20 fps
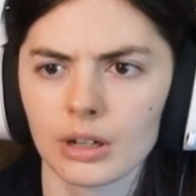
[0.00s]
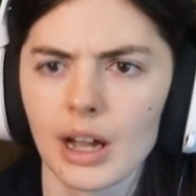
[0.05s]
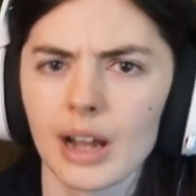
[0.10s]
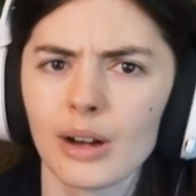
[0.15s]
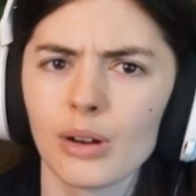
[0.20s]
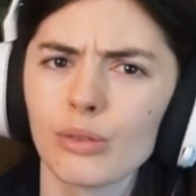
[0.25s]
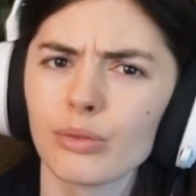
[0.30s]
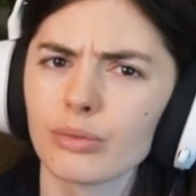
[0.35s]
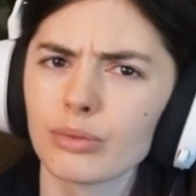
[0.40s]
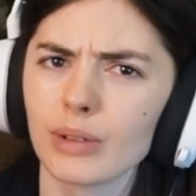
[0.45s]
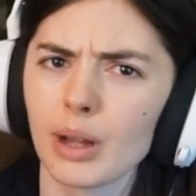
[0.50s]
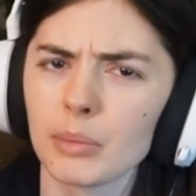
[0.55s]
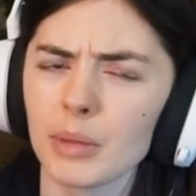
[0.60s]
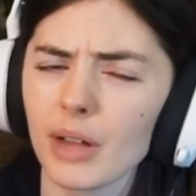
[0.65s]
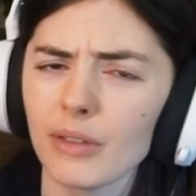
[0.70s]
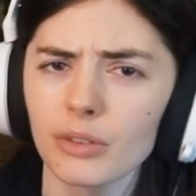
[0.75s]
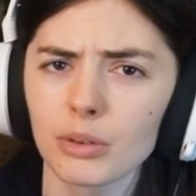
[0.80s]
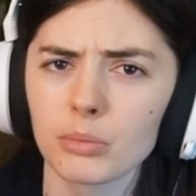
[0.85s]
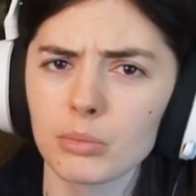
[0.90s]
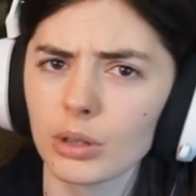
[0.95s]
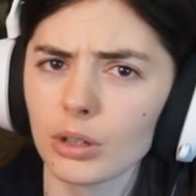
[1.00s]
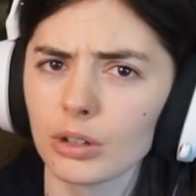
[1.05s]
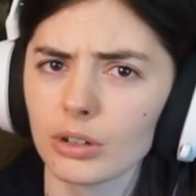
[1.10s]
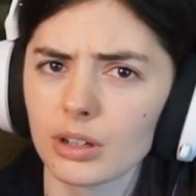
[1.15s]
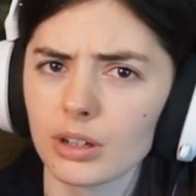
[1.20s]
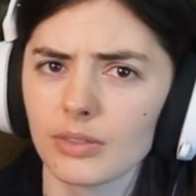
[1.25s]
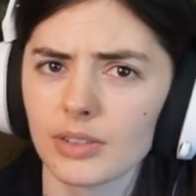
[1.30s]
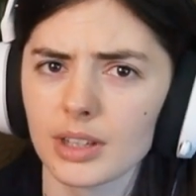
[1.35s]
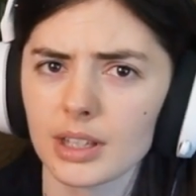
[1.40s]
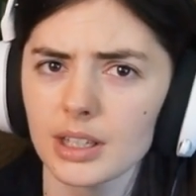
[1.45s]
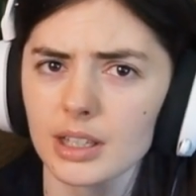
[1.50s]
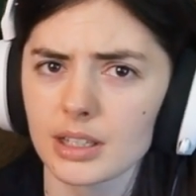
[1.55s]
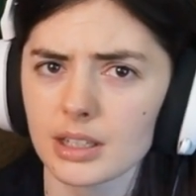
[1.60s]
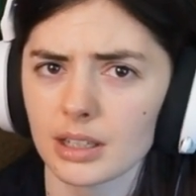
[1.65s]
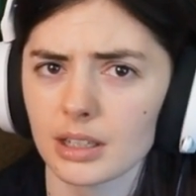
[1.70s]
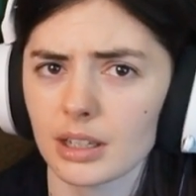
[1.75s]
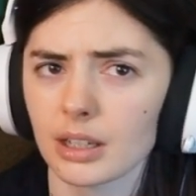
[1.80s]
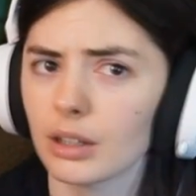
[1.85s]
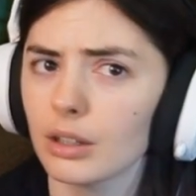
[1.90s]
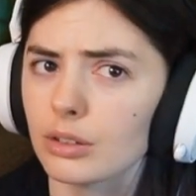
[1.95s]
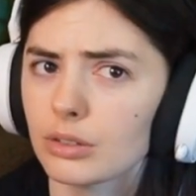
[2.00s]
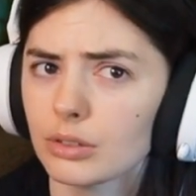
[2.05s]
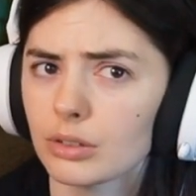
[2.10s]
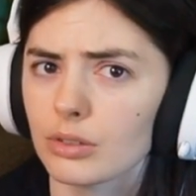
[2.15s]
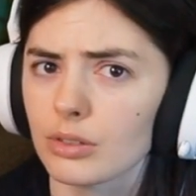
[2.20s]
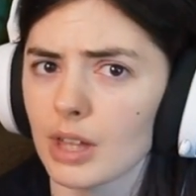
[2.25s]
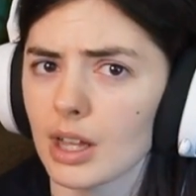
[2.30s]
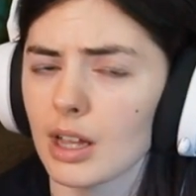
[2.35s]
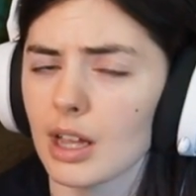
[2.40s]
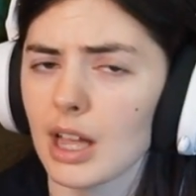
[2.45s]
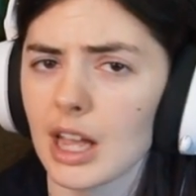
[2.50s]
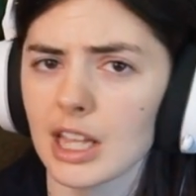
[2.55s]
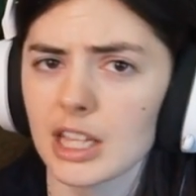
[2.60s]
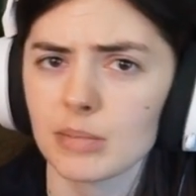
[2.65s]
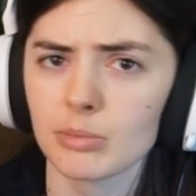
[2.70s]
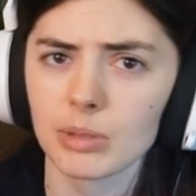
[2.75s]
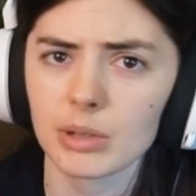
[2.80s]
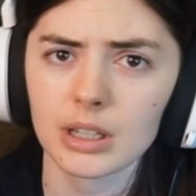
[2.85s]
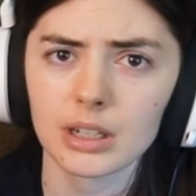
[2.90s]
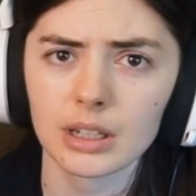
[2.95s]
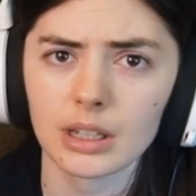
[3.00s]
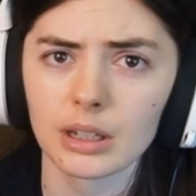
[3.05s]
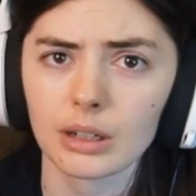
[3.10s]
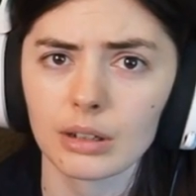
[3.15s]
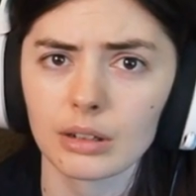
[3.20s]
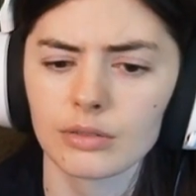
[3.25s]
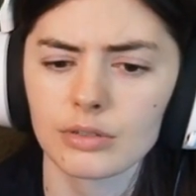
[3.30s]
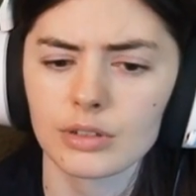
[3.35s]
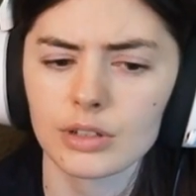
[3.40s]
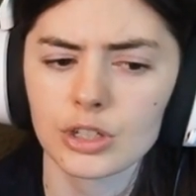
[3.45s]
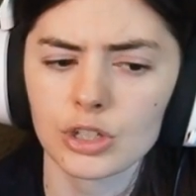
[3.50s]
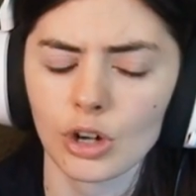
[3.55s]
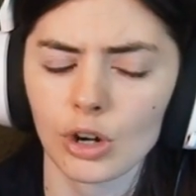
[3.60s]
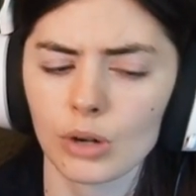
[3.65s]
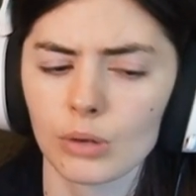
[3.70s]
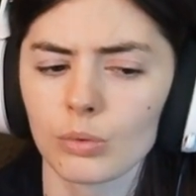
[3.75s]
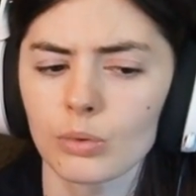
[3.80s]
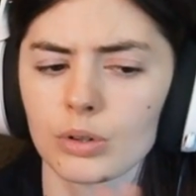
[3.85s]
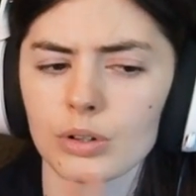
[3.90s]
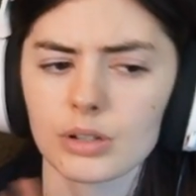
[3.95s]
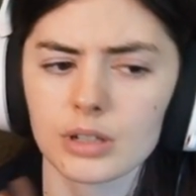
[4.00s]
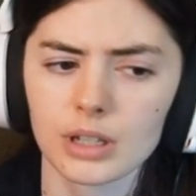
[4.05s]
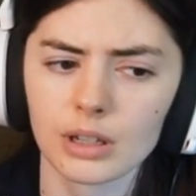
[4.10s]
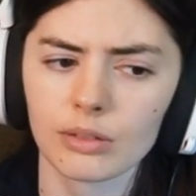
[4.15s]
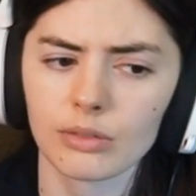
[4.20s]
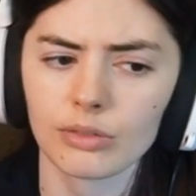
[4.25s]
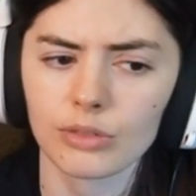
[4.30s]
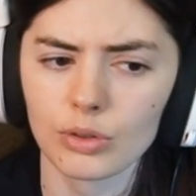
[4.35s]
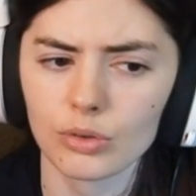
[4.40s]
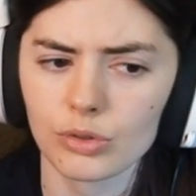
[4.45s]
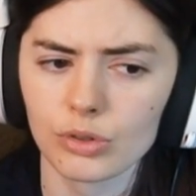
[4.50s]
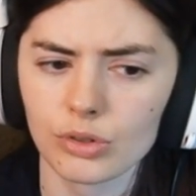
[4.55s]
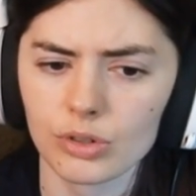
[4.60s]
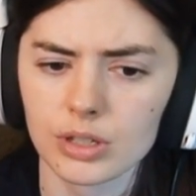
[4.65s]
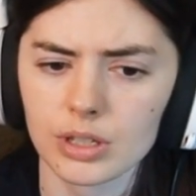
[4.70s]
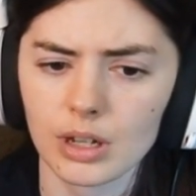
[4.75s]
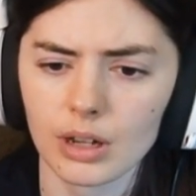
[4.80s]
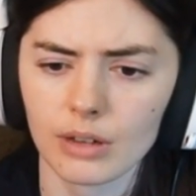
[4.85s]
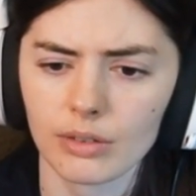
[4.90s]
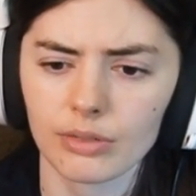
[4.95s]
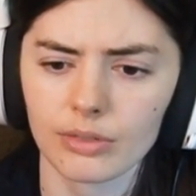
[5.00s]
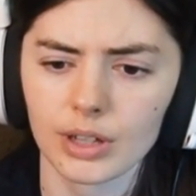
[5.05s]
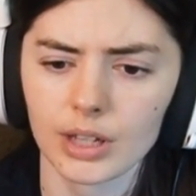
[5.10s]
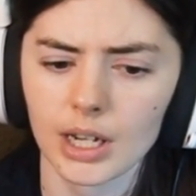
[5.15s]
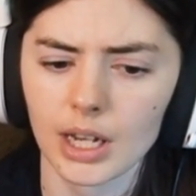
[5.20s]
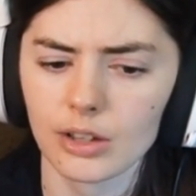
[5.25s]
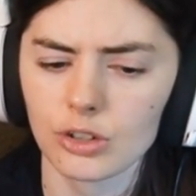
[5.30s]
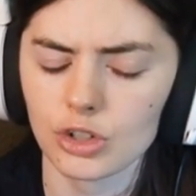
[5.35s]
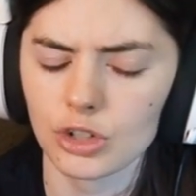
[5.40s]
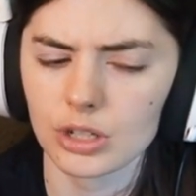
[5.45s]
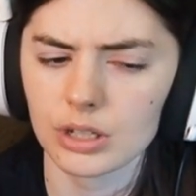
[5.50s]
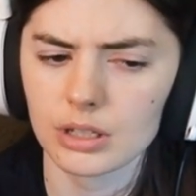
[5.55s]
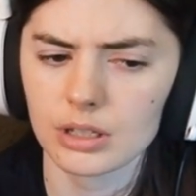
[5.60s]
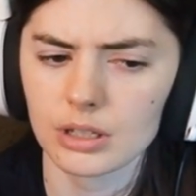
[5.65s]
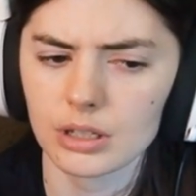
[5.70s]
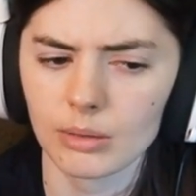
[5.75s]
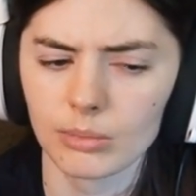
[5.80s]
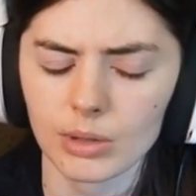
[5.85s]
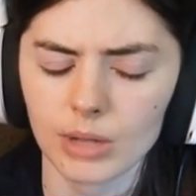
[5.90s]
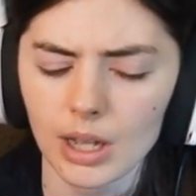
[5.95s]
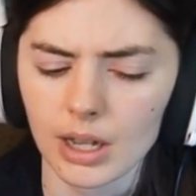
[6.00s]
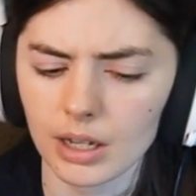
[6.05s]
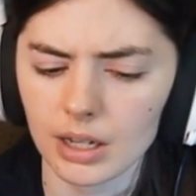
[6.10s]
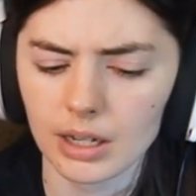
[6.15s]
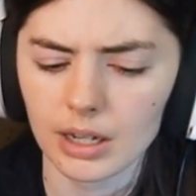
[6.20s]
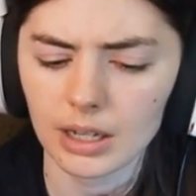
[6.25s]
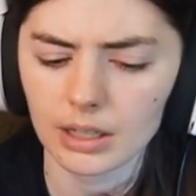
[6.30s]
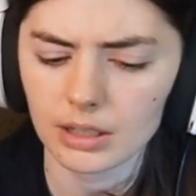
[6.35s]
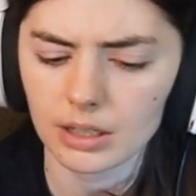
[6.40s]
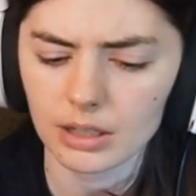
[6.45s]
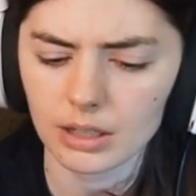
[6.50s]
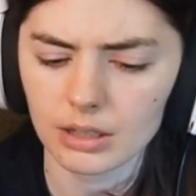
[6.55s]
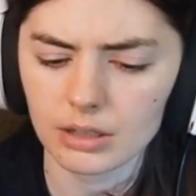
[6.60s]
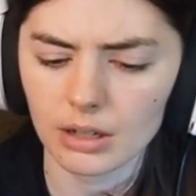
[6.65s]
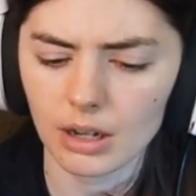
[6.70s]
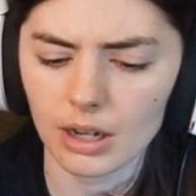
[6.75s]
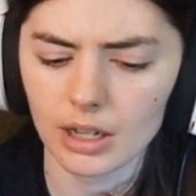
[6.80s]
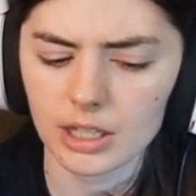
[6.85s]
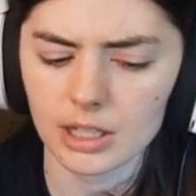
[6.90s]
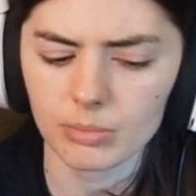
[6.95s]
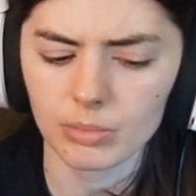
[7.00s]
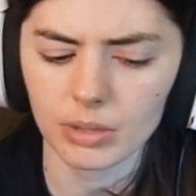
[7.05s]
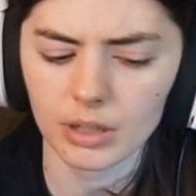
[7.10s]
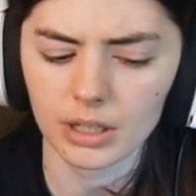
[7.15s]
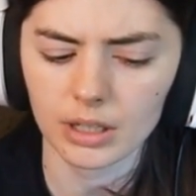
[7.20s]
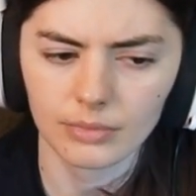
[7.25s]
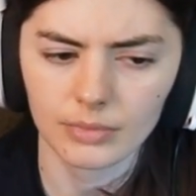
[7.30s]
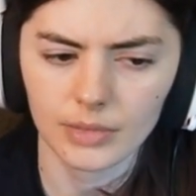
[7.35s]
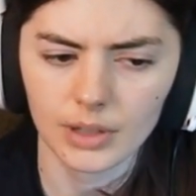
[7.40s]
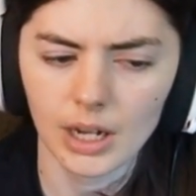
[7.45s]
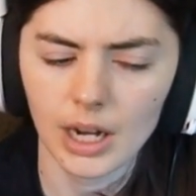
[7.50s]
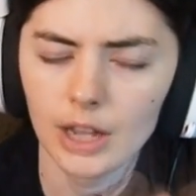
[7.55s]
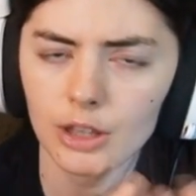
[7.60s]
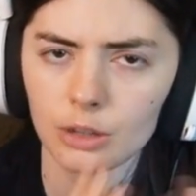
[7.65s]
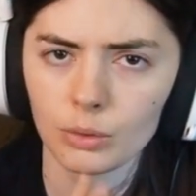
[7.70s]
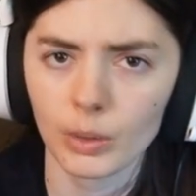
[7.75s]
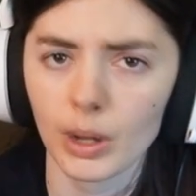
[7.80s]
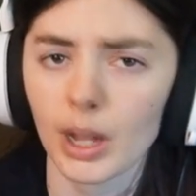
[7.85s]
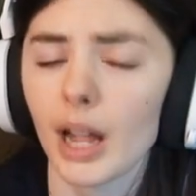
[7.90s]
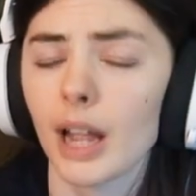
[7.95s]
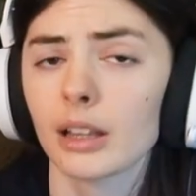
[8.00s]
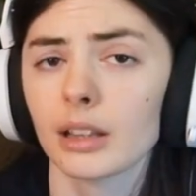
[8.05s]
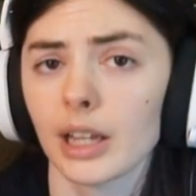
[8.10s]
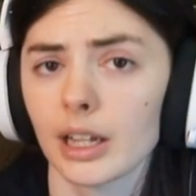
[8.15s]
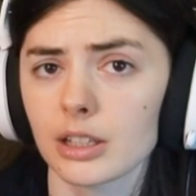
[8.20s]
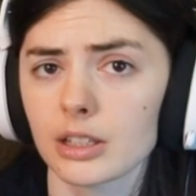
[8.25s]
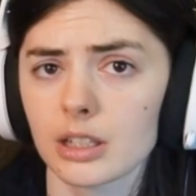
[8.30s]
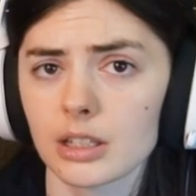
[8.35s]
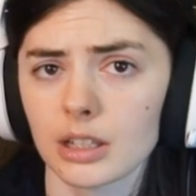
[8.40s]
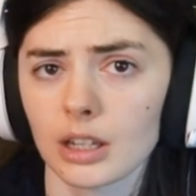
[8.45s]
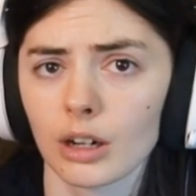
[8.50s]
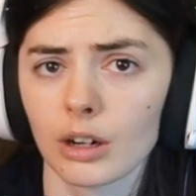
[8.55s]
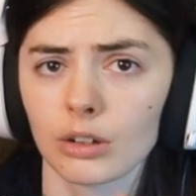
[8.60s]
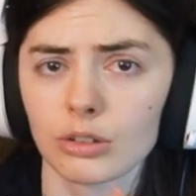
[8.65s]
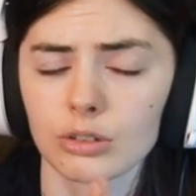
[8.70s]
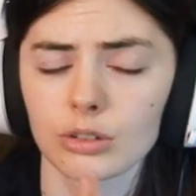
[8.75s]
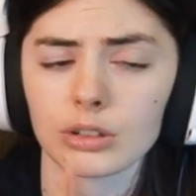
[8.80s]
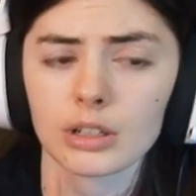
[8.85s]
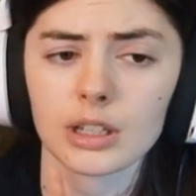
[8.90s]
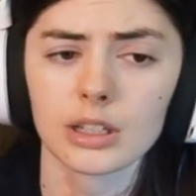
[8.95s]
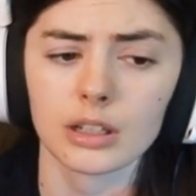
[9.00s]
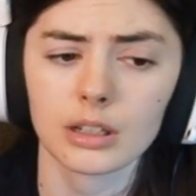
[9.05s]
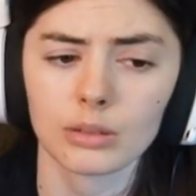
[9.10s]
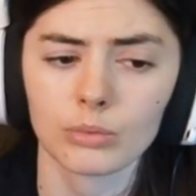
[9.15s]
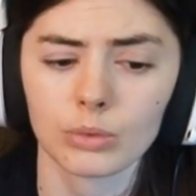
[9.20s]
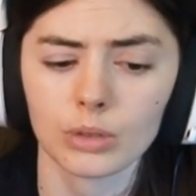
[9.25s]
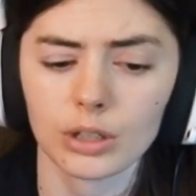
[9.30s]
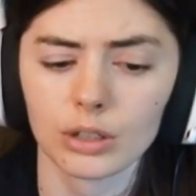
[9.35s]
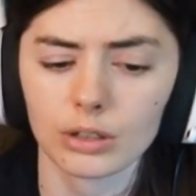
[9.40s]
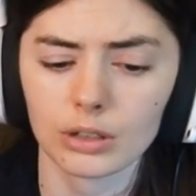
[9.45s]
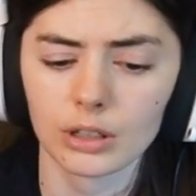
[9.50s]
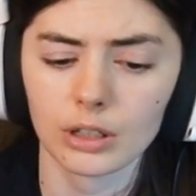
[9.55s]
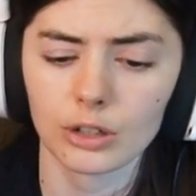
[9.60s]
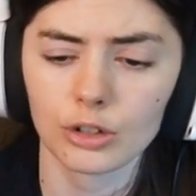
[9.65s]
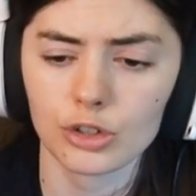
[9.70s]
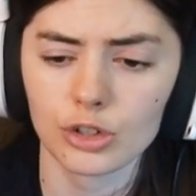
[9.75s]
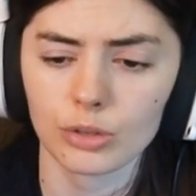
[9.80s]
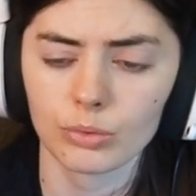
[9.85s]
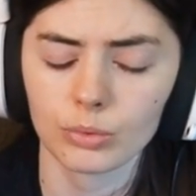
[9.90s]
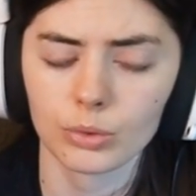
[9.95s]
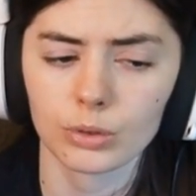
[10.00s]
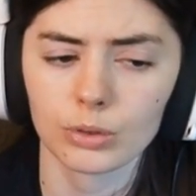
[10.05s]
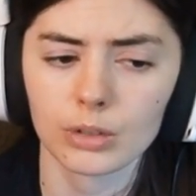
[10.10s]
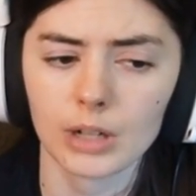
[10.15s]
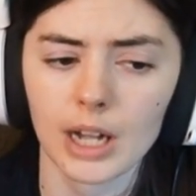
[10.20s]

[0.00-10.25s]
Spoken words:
I'm not familiar if he is a character that has been in Star Wars and future stuff, and I just am not connecting the dots, but either way, I liked his character and he did a really good leadership role.